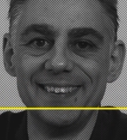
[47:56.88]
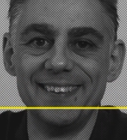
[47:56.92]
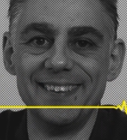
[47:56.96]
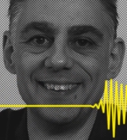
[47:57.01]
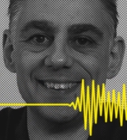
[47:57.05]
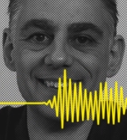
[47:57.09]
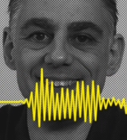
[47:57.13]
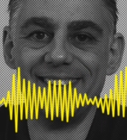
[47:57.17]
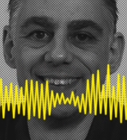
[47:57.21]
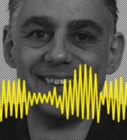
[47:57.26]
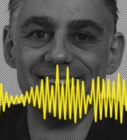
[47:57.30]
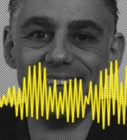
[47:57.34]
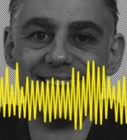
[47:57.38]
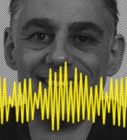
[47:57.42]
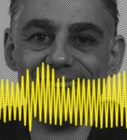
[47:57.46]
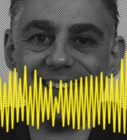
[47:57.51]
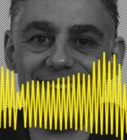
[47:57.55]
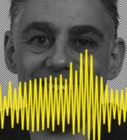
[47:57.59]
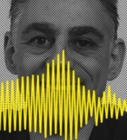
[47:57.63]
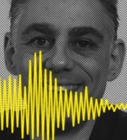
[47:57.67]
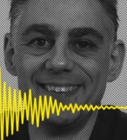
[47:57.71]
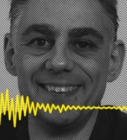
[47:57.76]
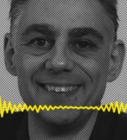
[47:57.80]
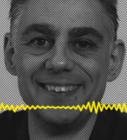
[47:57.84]
and
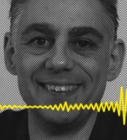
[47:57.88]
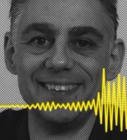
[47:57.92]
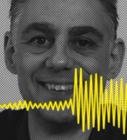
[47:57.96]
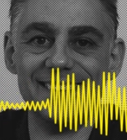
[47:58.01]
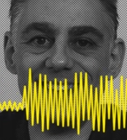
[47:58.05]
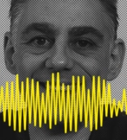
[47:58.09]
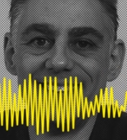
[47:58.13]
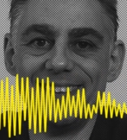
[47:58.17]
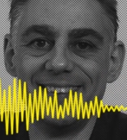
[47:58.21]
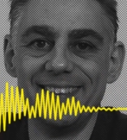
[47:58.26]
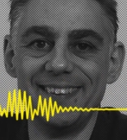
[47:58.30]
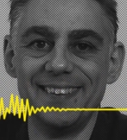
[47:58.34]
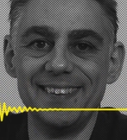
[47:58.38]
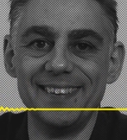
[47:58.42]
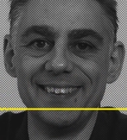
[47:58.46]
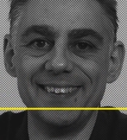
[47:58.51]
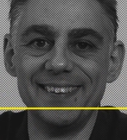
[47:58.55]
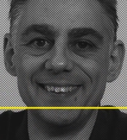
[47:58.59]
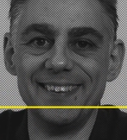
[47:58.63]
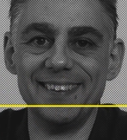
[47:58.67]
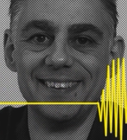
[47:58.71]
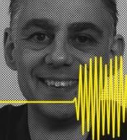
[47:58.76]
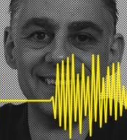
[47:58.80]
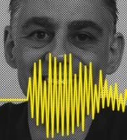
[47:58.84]
I'm not saying,
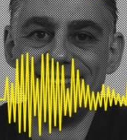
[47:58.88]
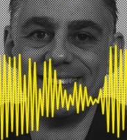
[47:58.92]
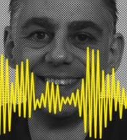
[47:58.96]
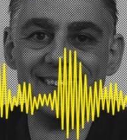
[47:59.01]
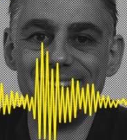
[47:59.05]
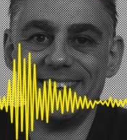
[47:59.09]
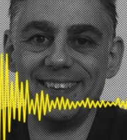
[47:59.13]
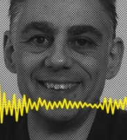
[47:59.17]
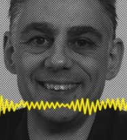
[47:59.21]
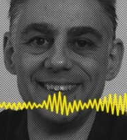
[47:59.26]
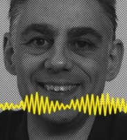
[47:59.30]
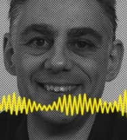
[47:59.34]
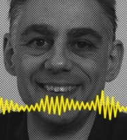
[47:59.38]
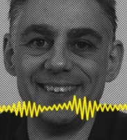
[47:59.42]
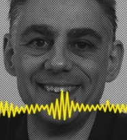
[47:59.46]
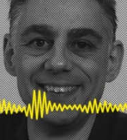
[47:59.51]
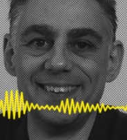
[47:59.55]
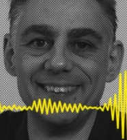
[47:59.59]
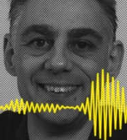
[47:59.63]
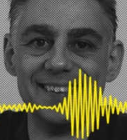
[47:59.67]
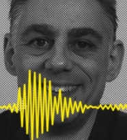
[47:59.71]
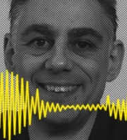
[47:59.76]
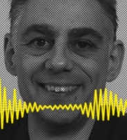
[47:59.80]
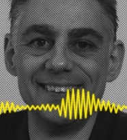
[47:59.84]
oh, I'm very sorry, but
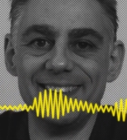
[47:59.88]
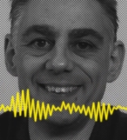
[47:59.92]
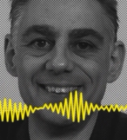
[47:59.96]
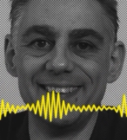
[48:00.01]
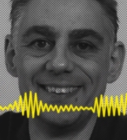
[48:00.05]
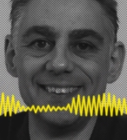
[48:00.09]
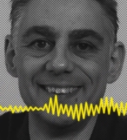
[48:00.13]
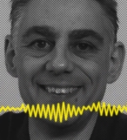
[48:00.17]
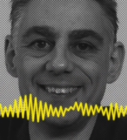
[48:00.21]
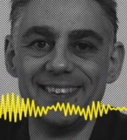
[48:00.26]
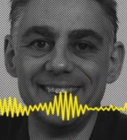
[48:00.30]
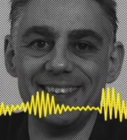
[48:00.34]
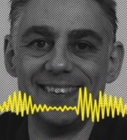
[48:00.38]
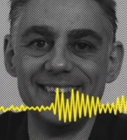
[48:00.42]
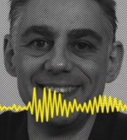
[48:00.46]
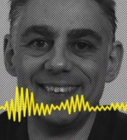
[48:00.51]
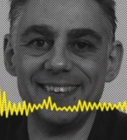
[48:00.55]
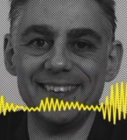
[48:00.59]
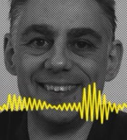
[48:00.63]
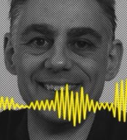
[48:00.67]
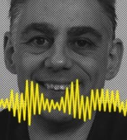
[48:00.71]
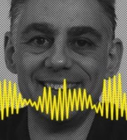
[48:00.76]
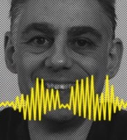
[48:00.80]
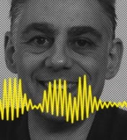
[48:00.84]
the structure of this rule book
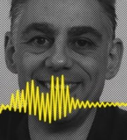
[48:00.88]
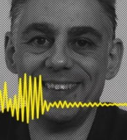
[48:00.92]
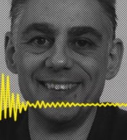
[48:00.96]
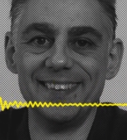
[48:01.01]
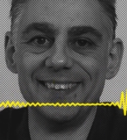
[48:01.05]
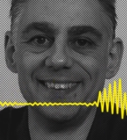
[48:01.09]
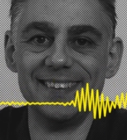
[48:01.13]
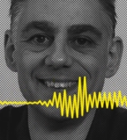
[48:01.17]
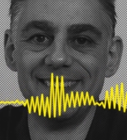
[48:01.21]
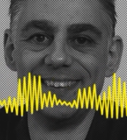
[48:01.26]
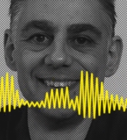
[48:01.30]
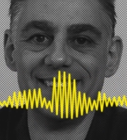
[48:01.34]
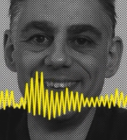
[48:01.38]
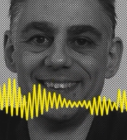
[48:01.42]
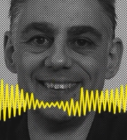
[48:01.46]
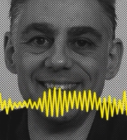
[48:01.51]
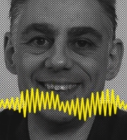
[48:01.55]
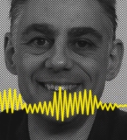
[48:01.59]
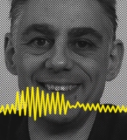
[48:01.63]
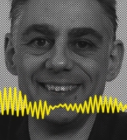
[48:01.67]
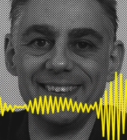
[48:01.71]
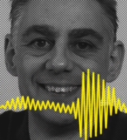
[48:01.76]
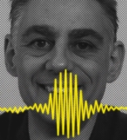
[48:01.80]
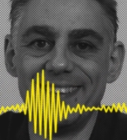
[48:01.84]
isn't good enough, I'm not going
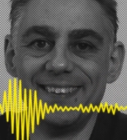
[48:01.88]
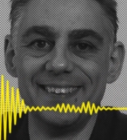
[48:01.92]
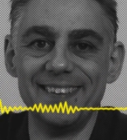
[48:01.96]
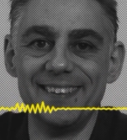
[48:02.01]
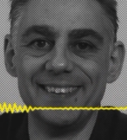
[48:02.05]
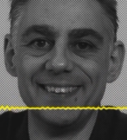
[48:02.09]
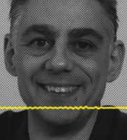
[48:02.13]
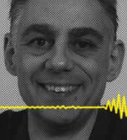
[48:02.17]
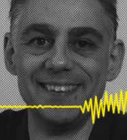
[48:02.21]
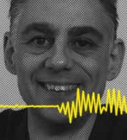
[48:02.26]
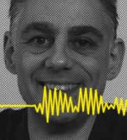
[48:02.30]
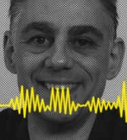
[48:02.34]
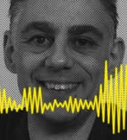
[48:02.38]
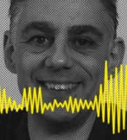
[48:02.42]
to even bother. I'm